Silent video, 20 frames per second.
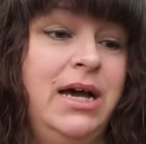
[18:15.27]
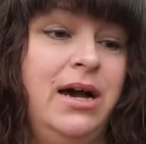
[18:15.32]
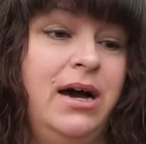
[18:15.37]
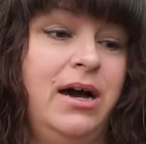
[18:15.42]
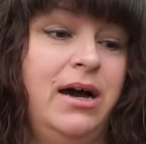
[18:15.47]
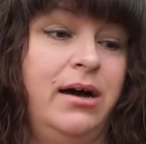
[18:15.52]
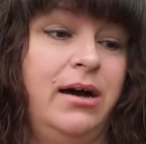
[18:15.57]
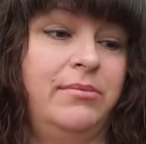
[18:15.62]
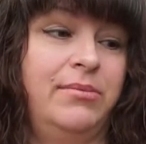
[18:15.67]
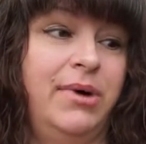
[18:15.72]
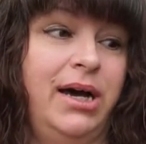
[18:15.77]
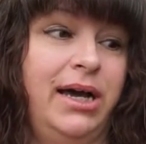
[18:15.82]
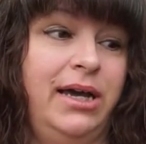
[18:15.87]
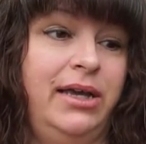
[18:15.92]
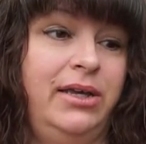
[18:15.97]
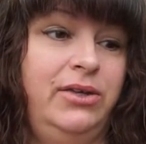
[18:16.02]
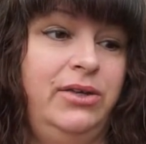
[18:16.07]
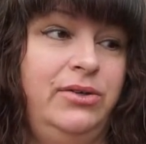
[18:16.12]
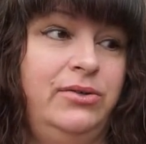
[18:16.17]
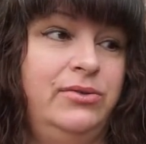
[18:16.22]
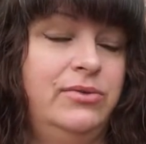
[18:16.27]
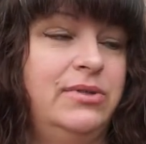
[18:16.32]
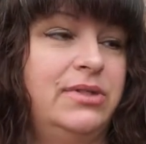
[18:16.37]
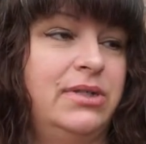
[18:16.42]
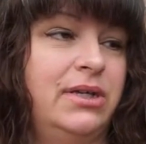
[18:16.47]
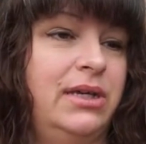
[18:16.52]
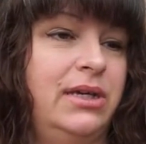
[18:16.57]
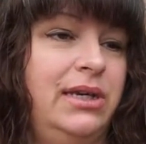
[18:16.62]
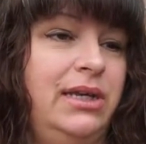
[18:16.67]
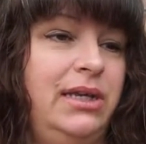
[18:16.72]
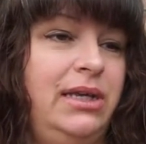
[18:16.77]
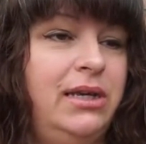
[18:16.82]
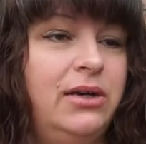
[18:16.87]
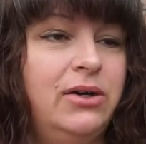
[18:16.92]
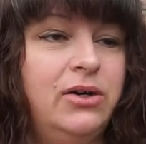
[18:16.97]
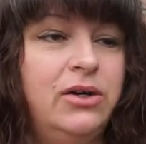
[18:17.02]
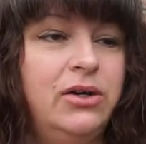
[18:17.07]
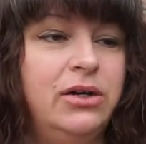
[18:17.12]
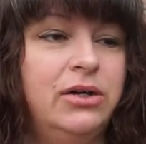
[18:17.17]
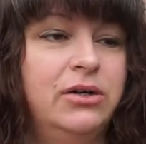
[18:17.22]
I use an
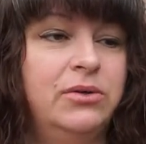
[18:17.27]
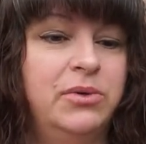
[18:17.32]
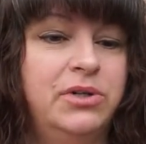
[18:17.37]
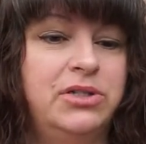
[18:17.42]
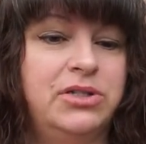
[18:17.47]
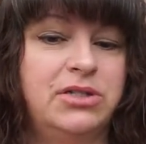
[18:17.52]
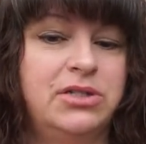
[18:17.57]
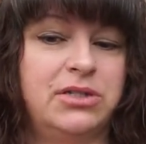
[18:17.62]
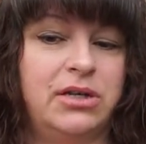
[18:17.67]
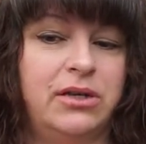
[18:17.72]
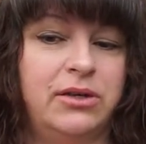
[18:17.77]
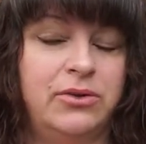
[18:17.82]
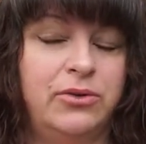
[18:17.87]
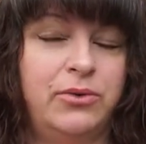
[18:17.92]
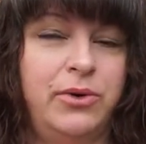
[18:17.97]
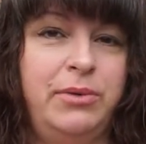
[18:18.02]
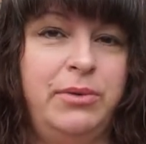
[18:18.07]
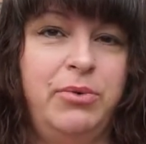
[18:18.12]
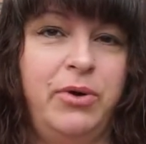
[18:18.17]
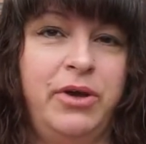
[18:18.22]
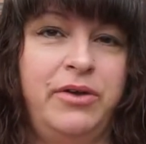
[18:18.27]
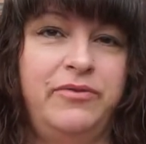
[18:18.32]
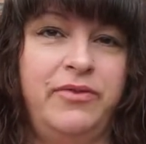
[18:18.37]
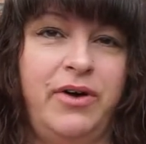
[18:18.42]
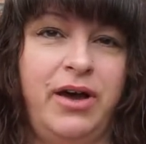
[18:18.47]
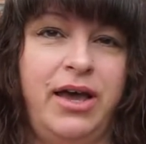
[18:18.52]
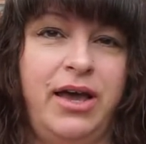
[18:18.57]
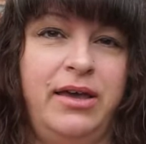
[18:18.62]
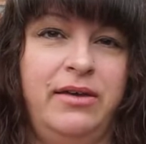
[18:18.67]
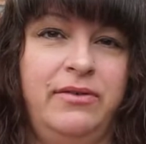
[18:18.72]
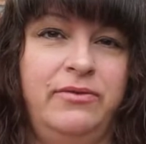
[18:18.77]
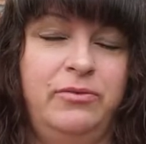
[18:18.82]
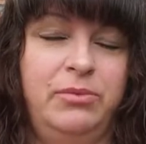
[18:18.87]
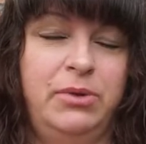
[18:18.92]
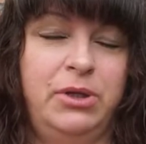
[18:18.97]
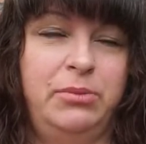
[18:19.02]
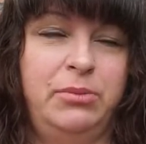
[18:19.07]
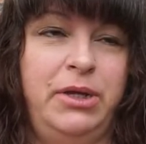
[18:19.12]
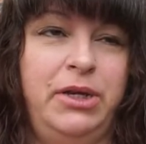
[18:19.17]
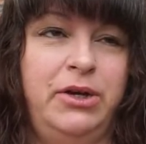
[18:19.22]
E-hook, which is a 3.5
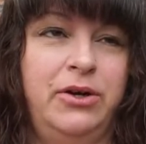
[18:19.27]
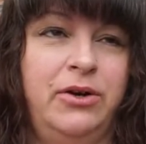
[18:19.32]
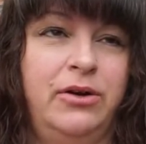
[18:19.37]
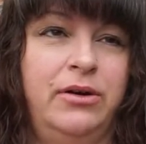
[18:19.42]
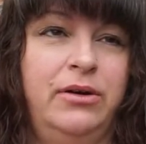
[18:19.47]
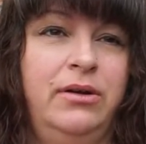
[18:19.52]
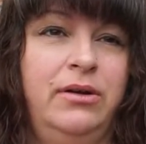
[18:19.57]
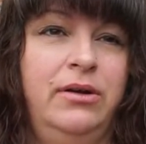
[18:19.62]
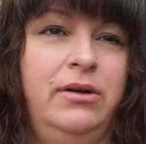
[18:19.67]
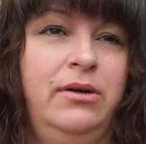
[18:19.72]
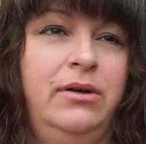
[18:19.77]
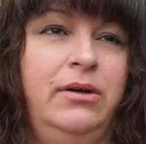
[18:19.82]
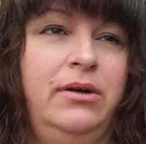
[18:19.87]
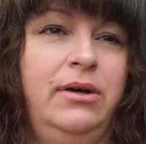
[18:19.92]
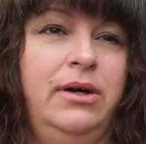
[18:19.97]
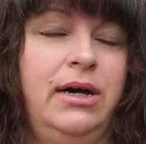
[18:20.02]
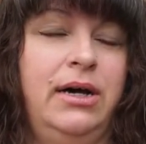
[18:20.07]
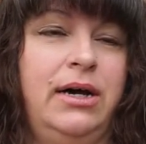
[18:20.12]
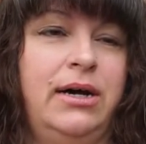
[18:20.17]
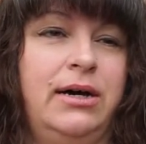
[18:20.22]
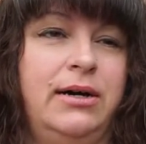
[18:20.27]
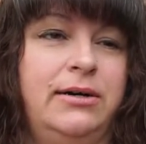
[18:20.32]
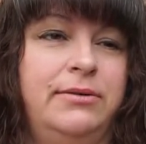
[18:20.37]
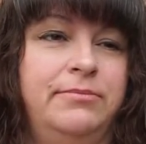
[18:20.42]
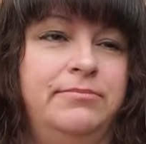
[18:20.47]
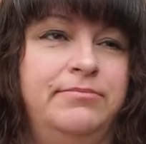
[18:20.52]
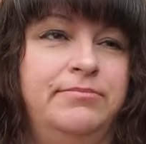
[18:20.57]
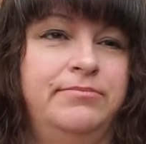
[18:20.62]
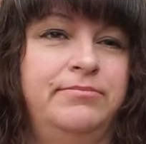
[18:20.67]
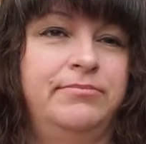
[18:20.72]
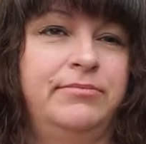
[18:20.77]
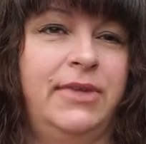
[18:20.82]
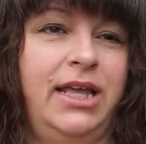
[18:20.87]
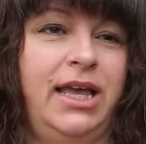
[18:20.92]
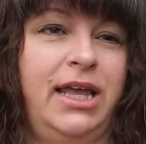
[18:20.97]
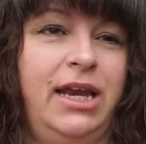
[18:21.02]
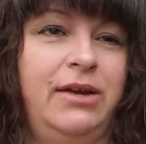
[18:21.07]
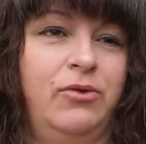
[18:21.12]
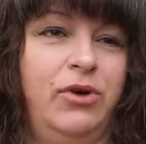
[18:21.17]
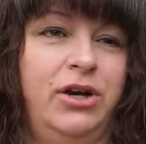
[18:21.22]
millimeter, and
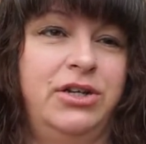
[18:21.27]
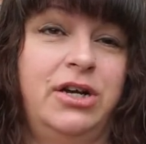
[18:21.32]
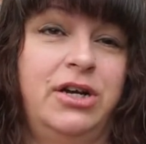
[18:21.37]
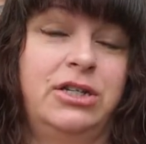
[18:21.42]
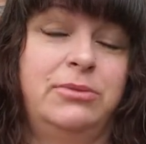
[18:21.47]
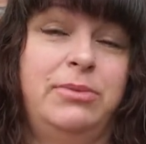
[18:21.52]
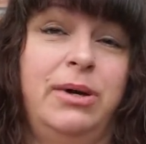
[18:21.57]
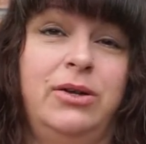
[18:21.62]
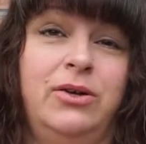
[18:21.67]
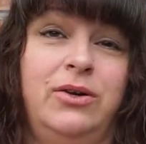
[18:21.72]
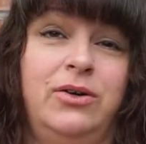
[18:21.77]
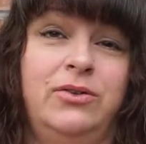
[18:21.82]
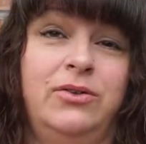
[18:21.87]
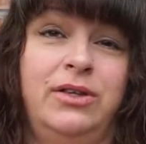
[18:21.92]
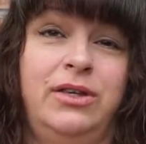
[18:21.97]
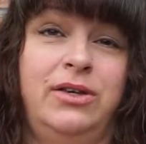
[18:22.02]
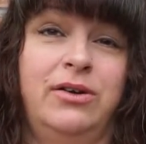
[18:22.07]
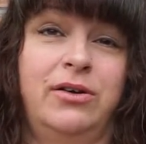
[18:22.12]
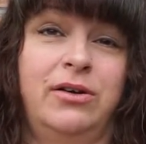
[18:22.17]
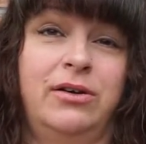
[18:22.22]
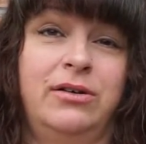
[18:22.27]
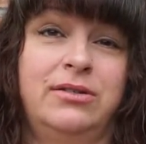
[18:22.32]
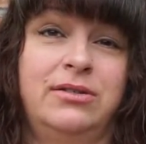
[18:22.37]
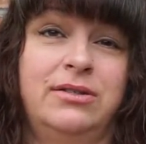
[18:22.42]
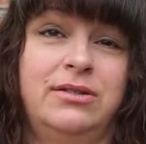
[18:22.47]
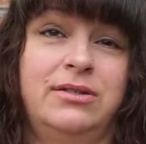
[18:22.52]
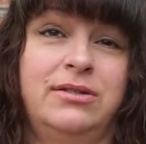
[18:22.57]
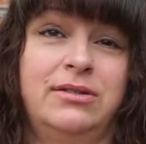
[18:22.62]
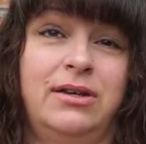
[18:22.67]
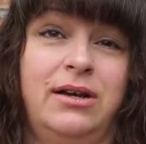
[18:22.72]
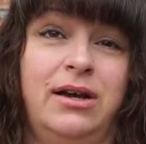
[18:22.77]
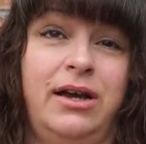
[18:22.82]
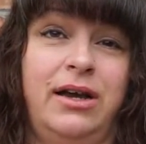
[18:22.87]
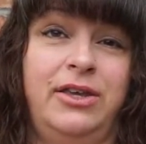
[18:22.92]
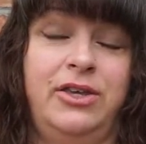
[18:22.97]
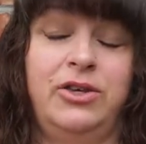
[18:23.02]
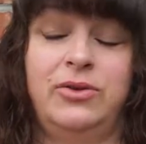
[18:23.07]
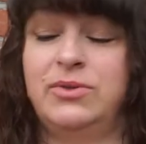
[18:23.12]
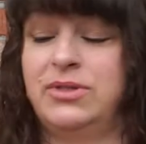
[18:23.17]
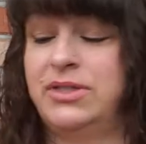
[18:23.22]
I've already talked about all the yarns I
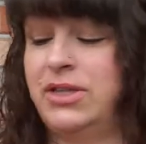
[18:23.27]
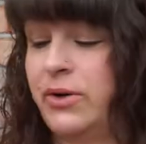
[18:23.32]
use.